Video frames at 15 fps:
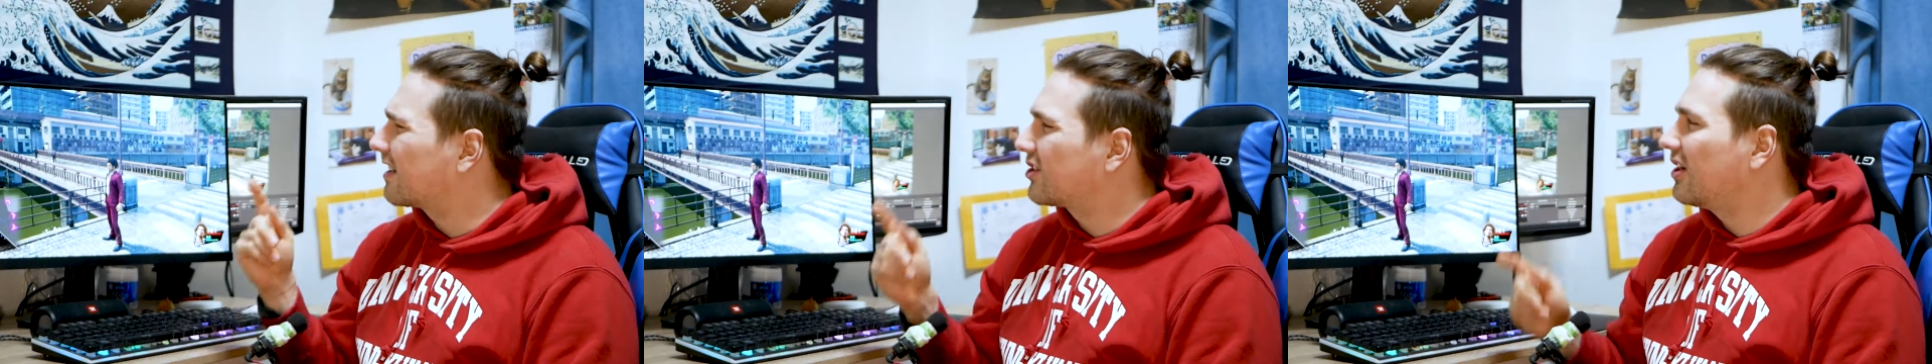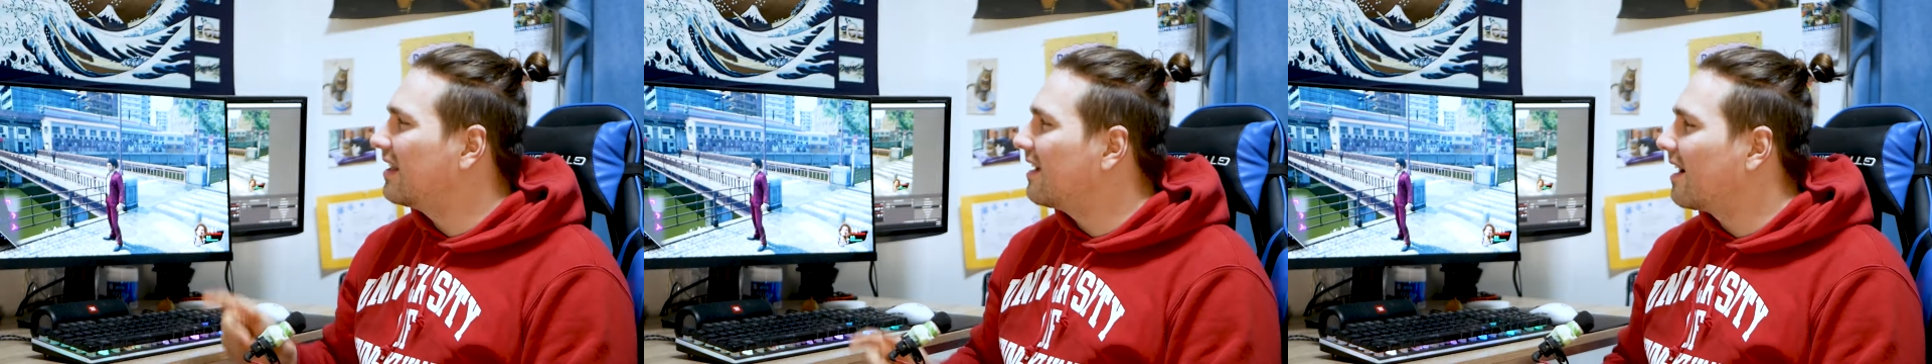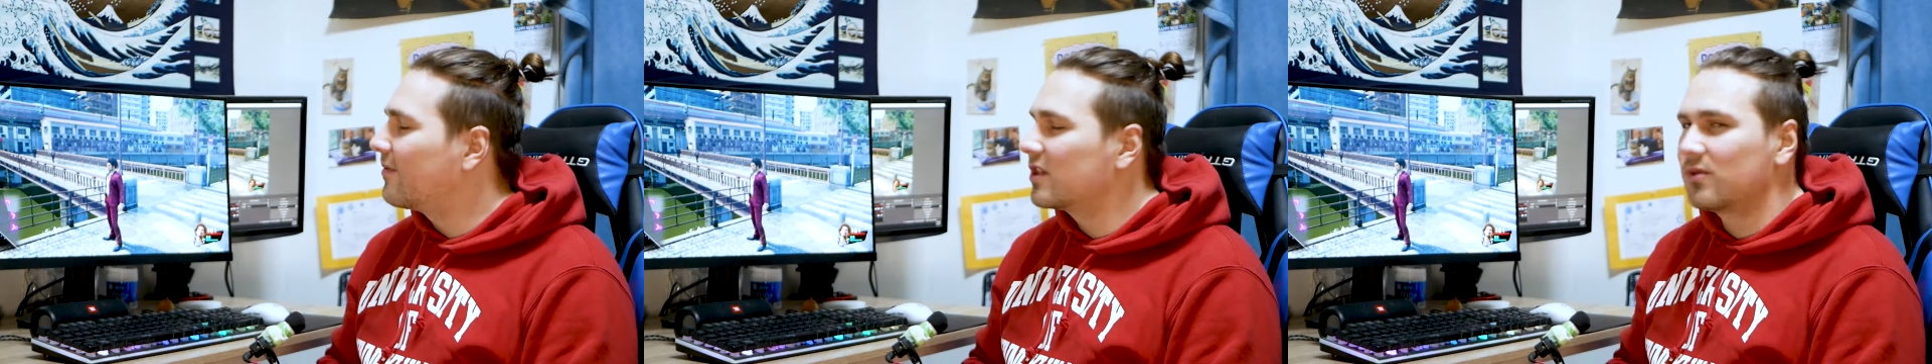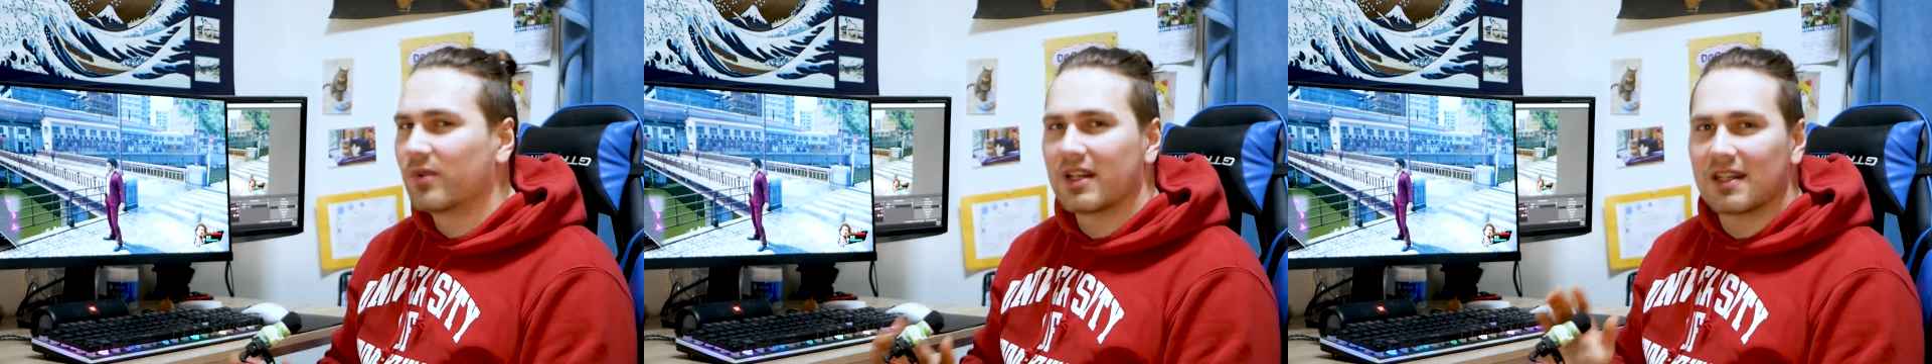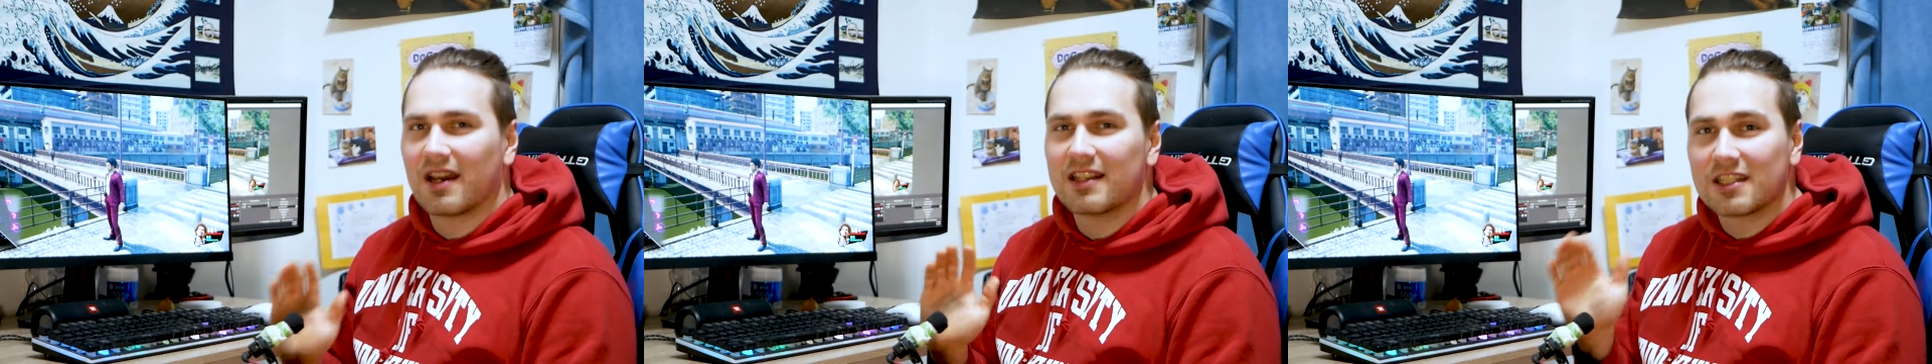Actually, I, would
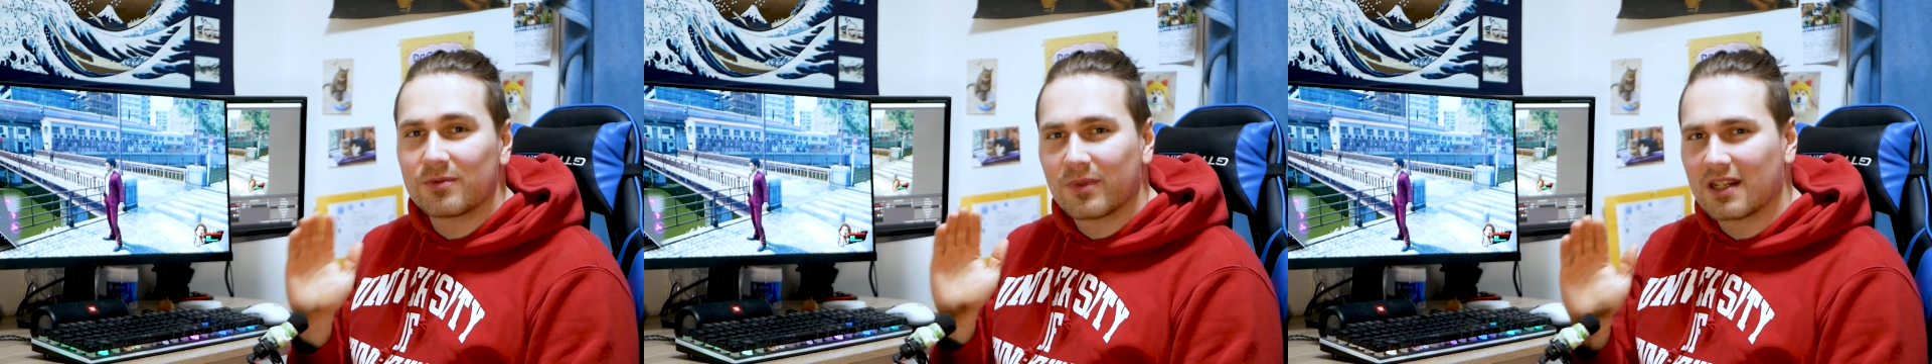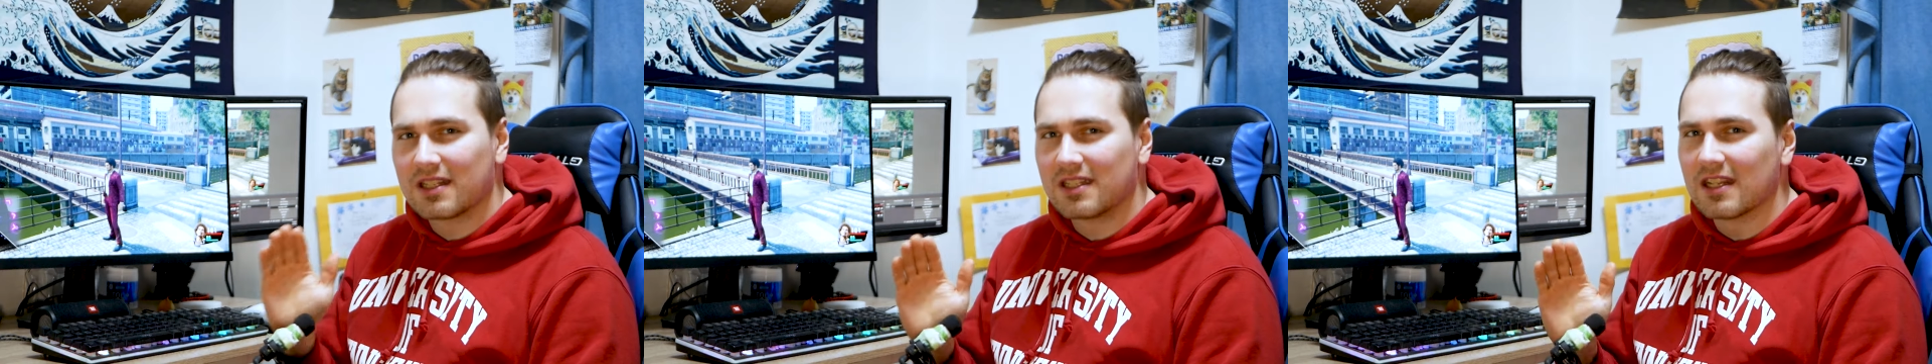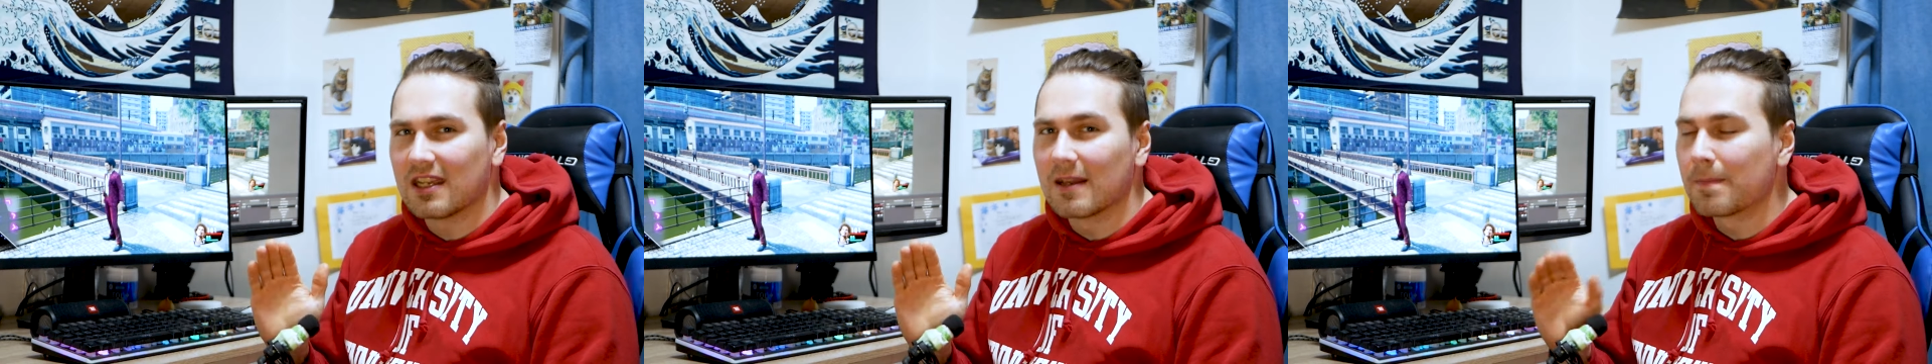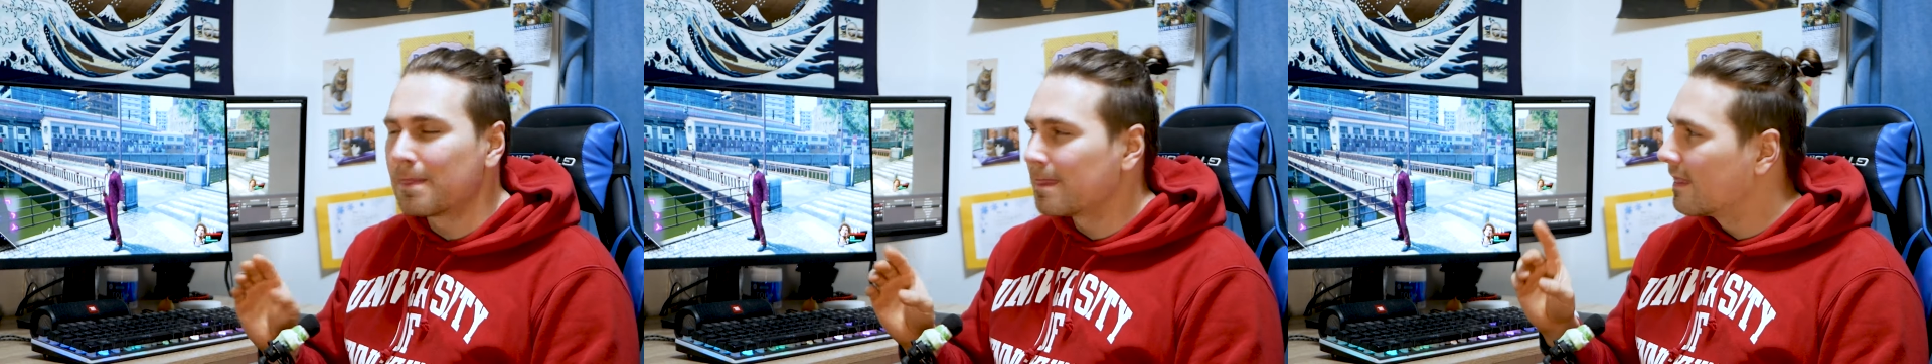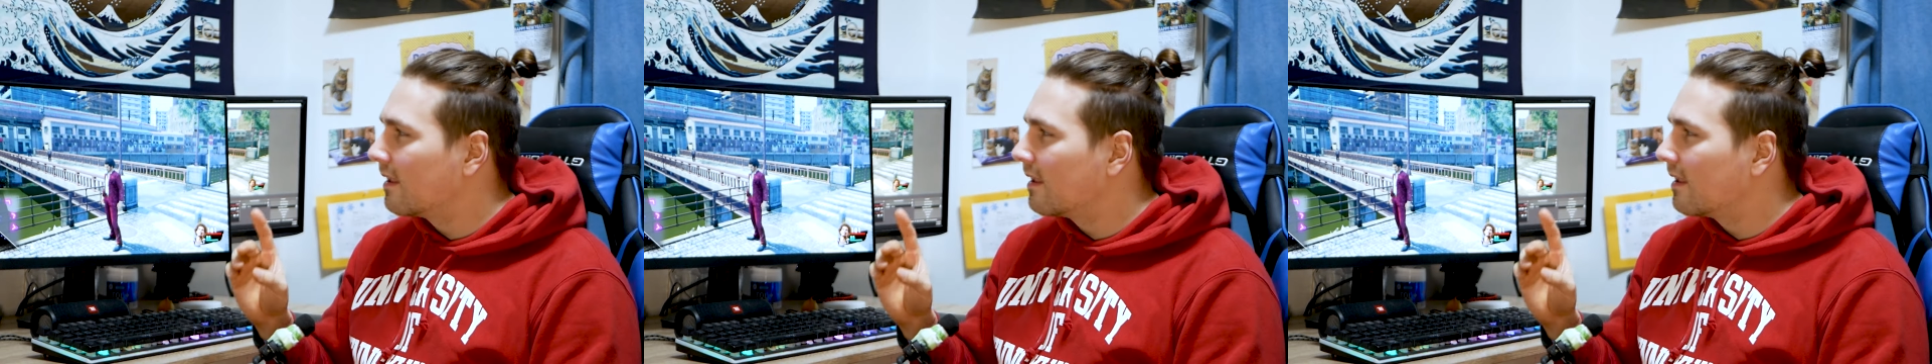wanna, I just want to see.